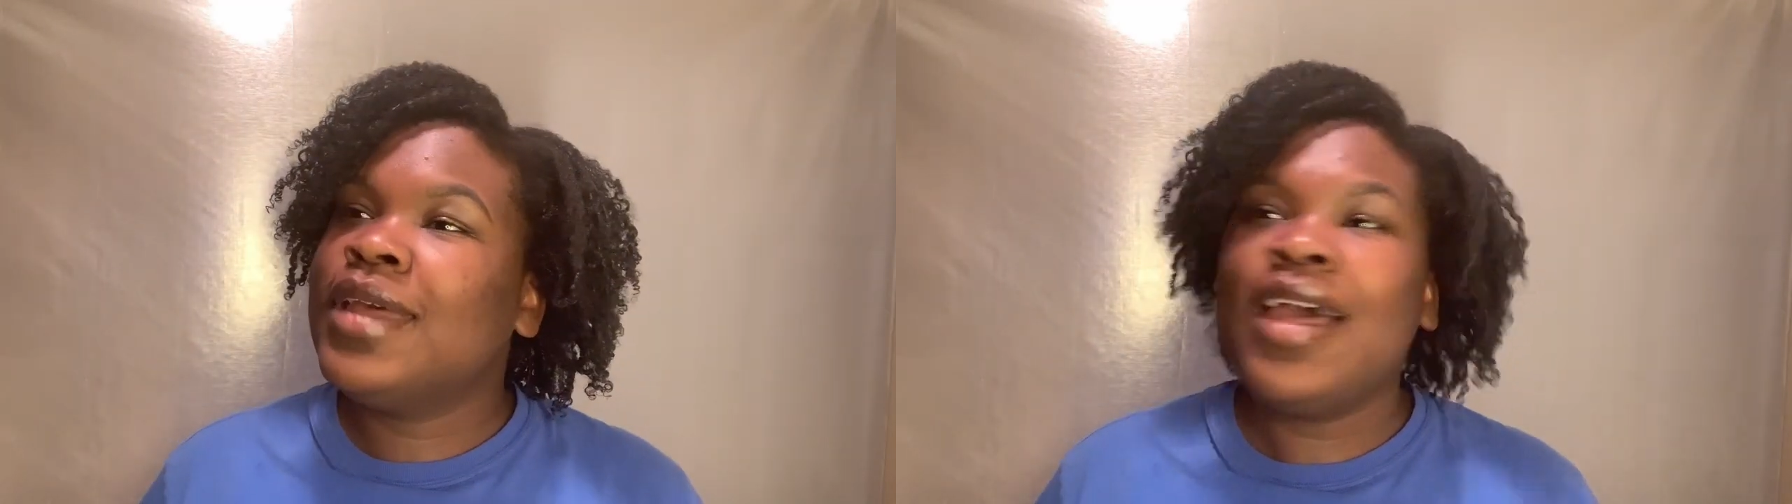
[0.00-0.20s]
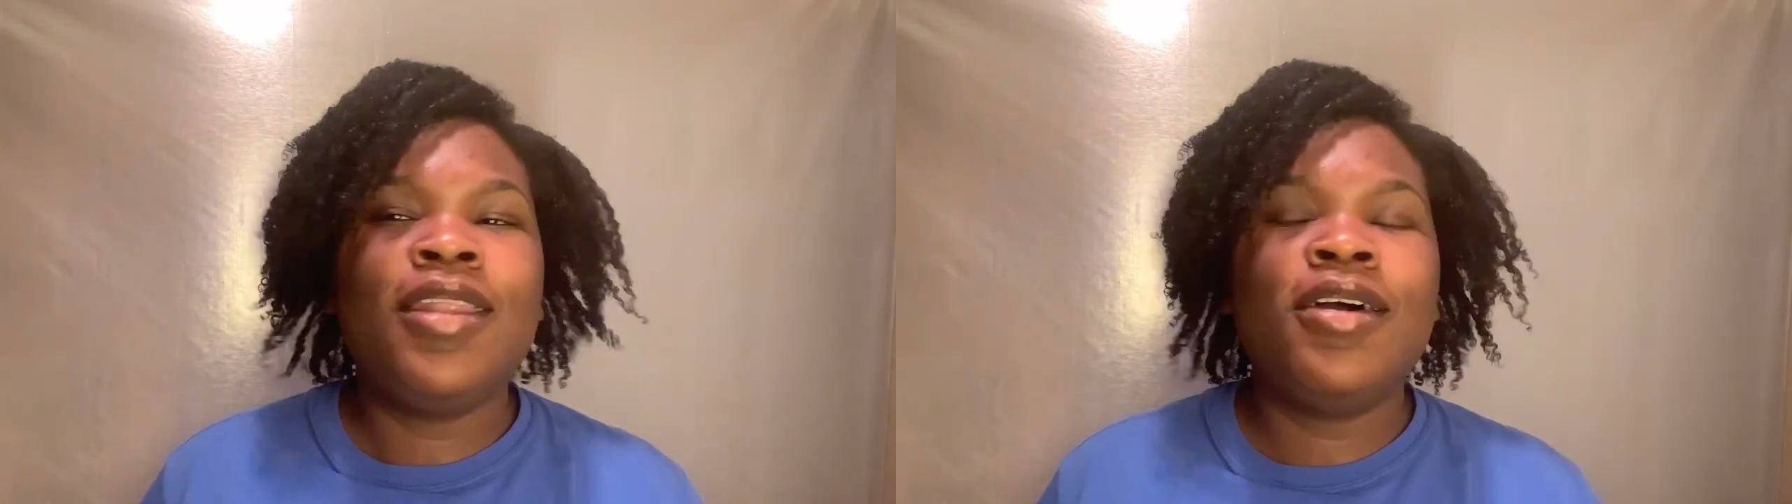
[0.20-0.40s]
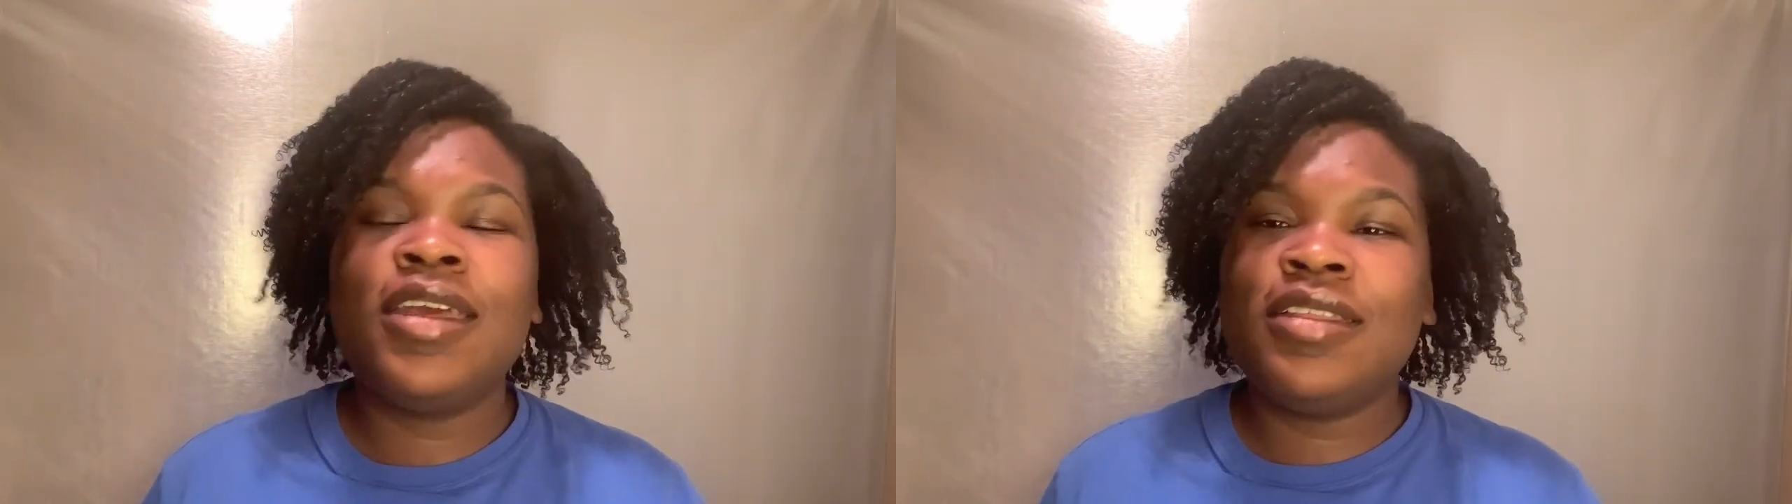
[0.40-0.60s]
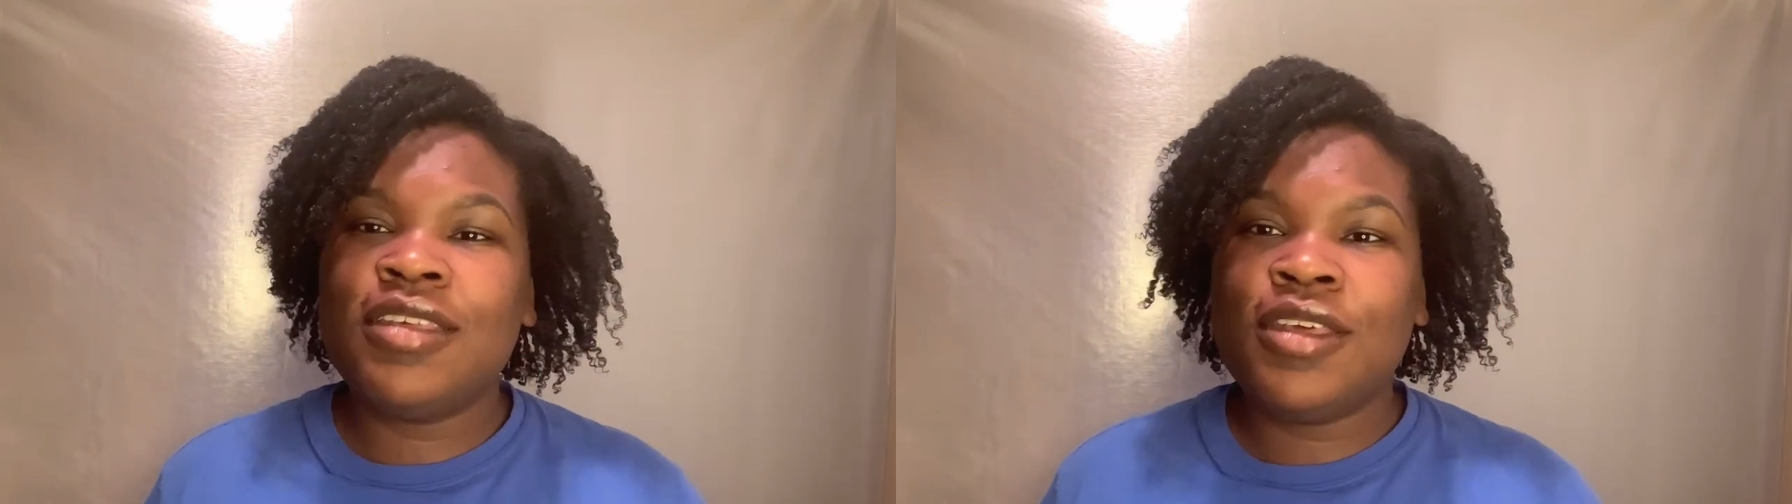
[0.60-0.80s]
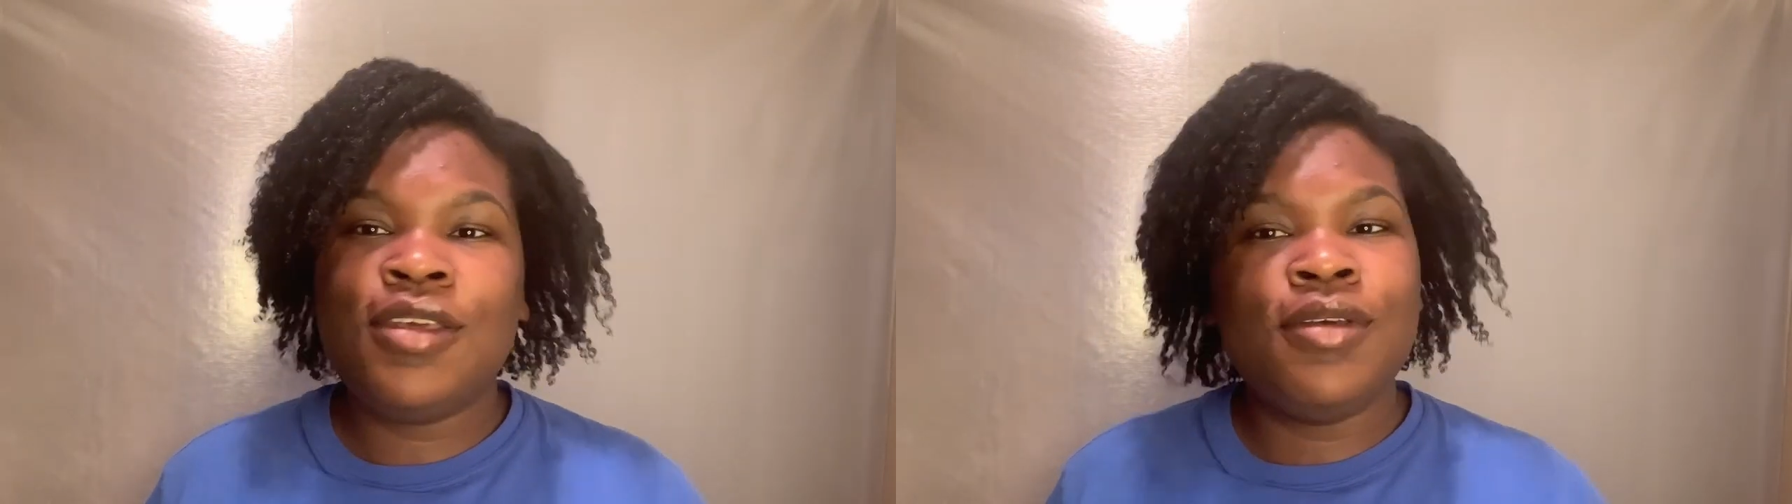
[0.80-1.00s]
how long it
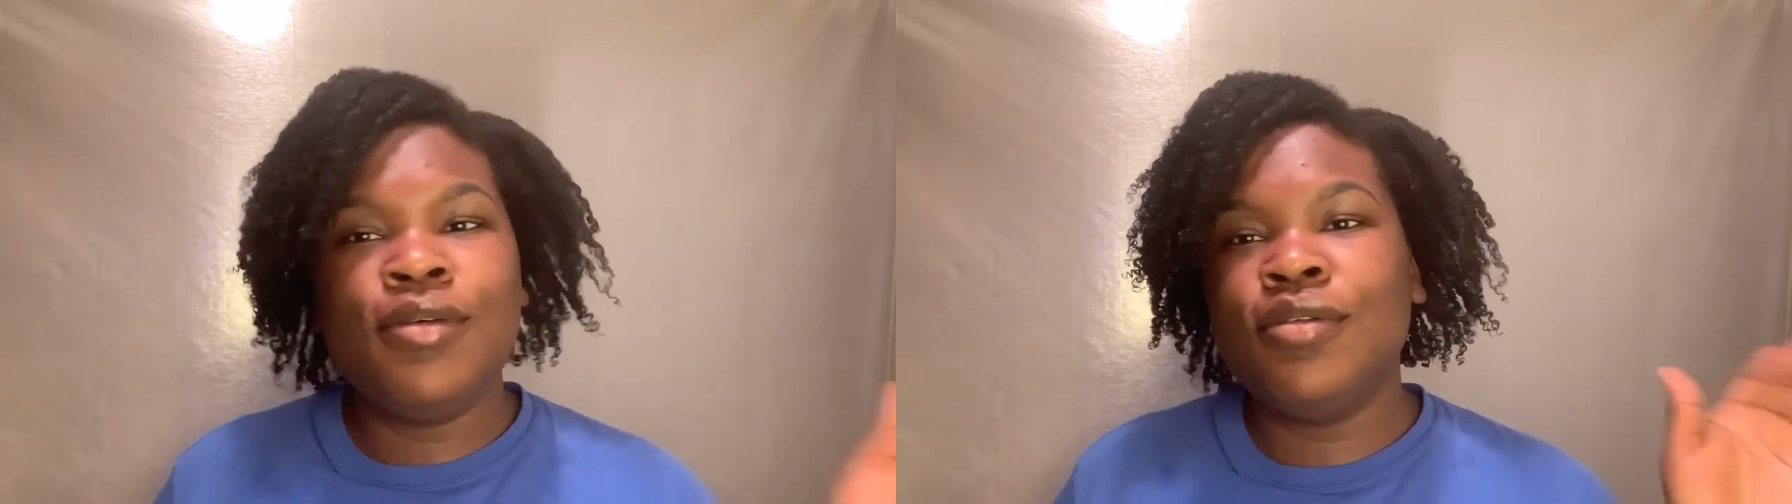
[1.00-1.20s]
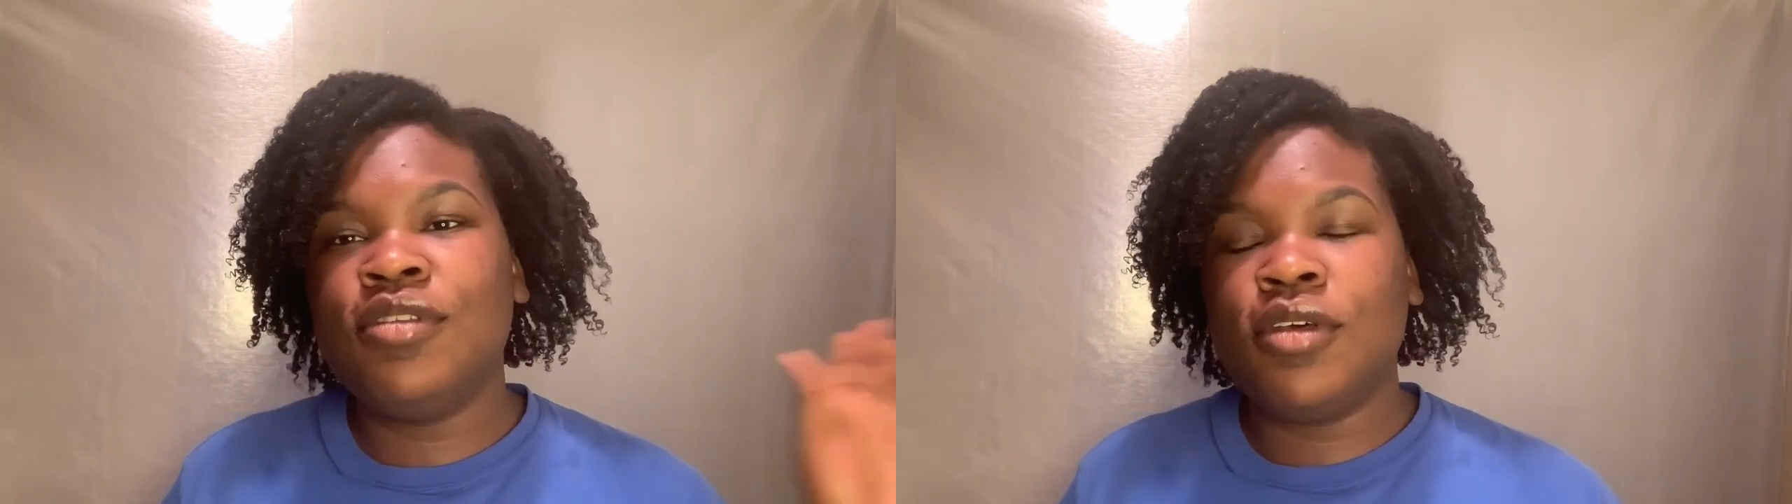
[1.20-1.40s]
took you